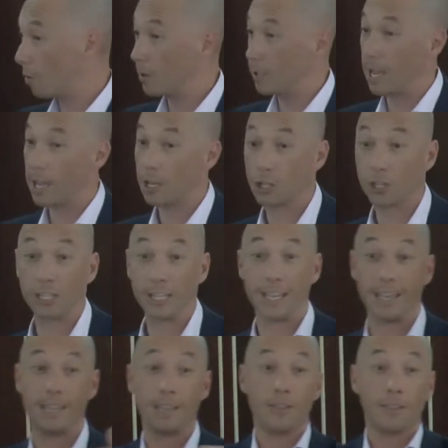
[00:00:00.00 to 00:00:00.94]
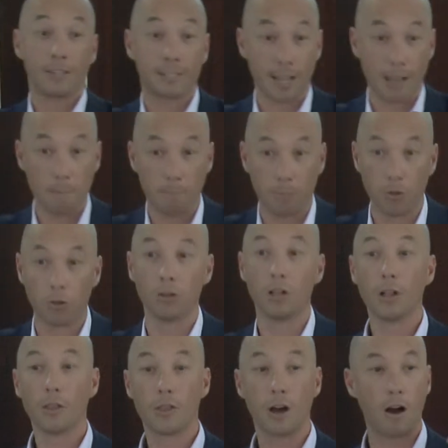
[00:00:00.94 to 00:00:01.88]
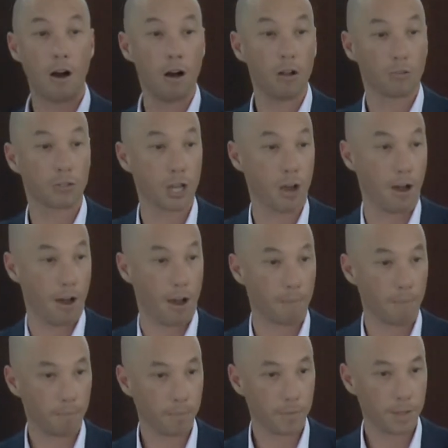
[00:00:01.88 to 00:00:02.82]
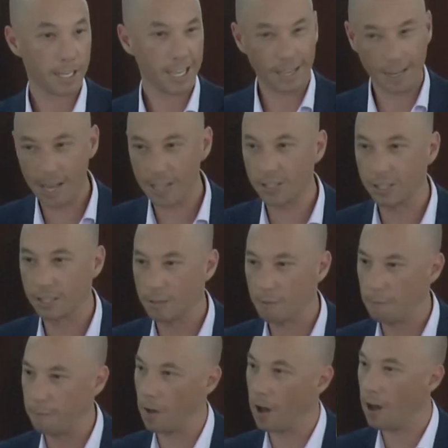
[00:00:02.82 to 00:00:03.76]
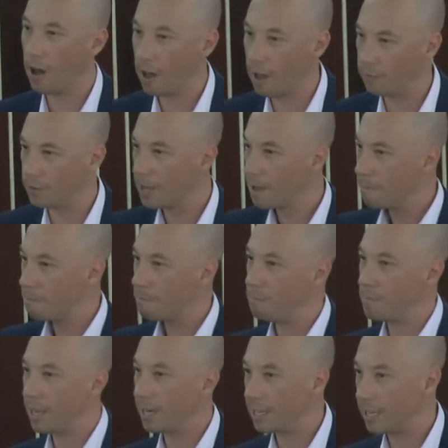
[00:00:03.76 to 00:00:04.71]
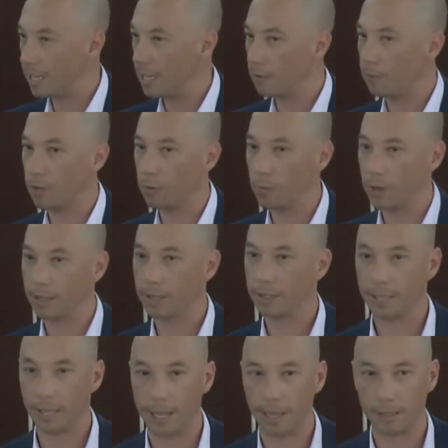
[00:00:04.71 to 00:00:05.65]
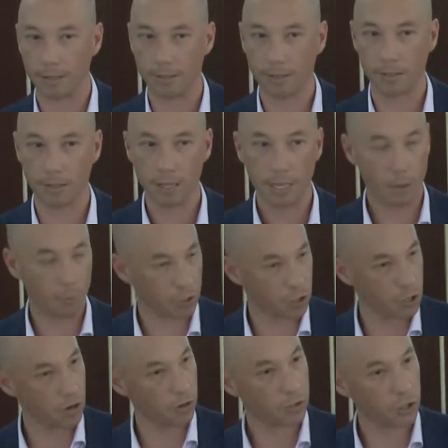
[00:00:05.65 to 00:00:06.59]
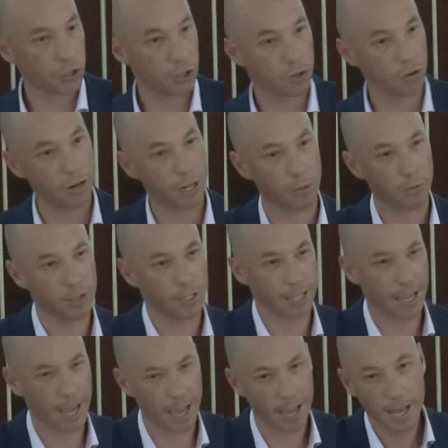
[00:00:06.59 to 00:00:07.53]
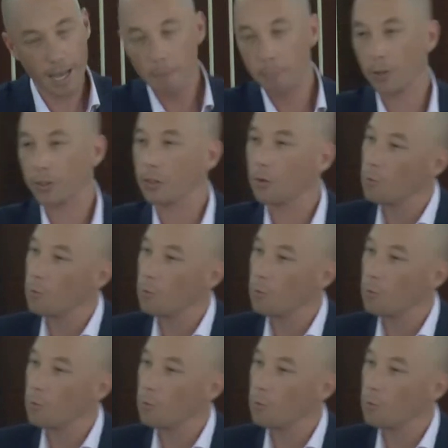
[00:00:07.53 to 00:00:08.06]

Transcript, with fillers: was actually in the temple the whole time. It had survived many evil and wicked kings. It was not destroyed, it was there. But the